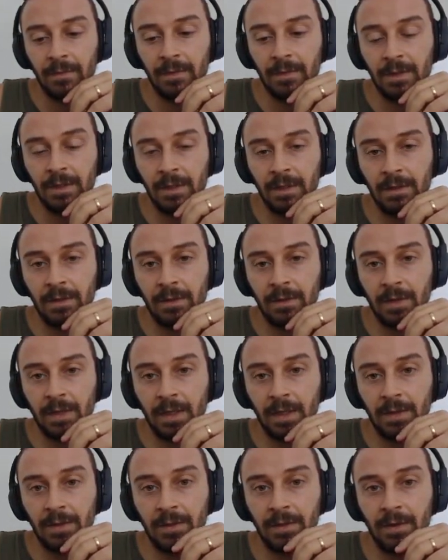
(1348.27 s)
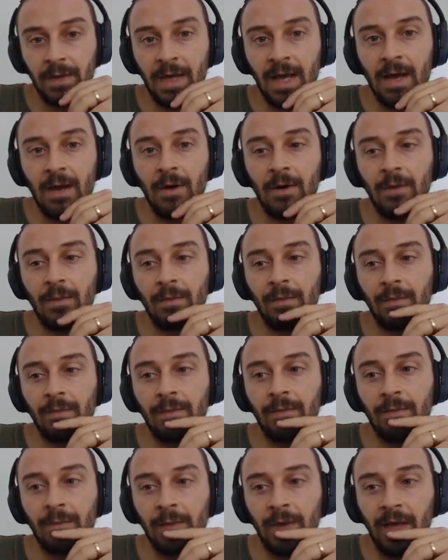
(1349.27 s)
So that's okay. So now
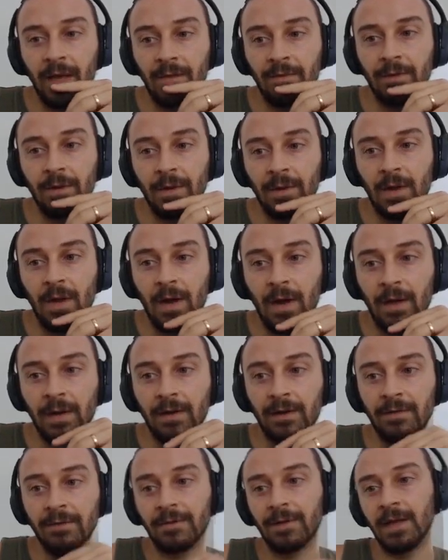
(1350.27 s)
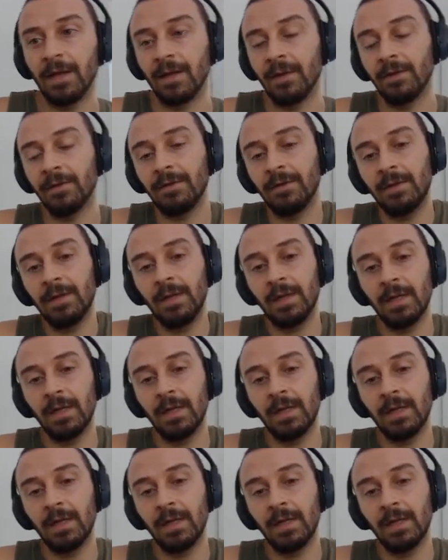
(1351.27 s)
we have a lot of health.